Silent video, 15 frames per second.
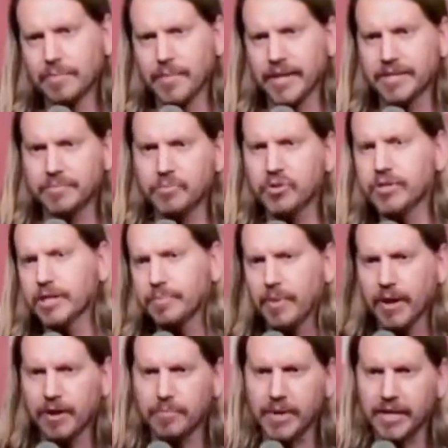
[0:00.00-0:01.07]
makes music
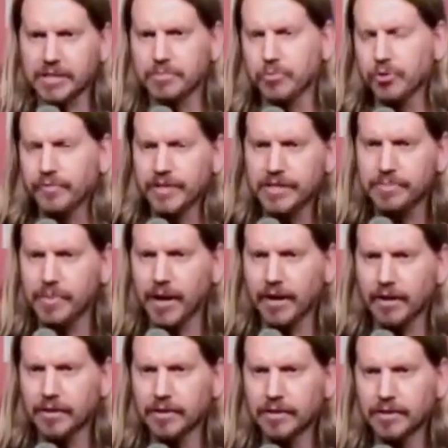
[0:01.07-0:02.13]
better, makes movies
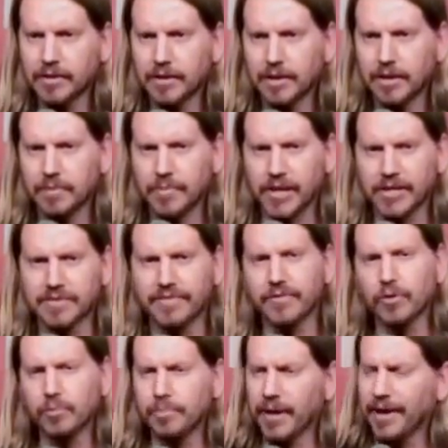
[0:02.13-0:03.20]
better, makes
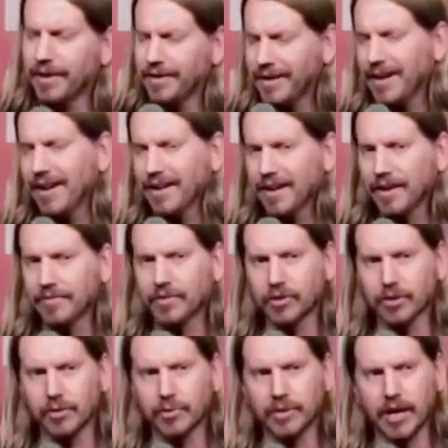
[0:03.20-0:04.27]
food better. Yeah, I kind of
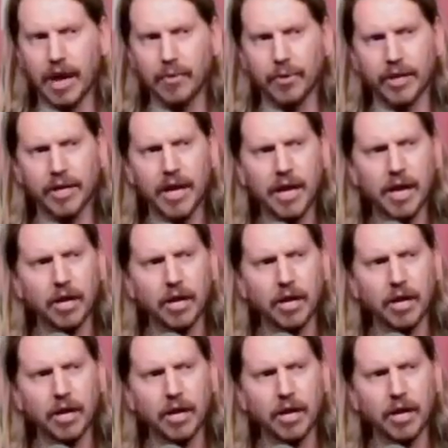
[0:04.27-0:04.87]
agree with that one.